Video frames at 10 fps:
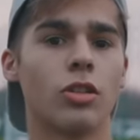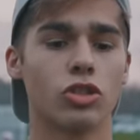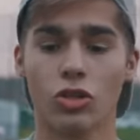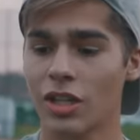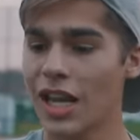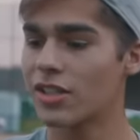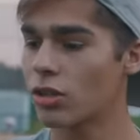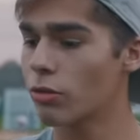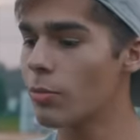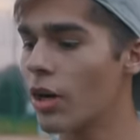So the next
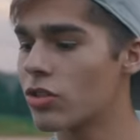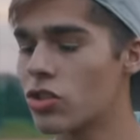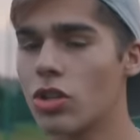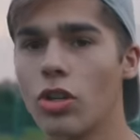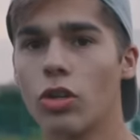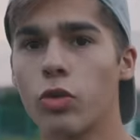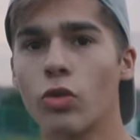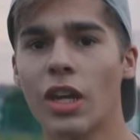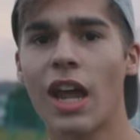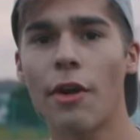3 months, you will
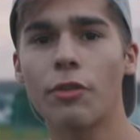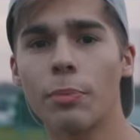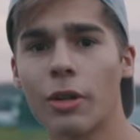get every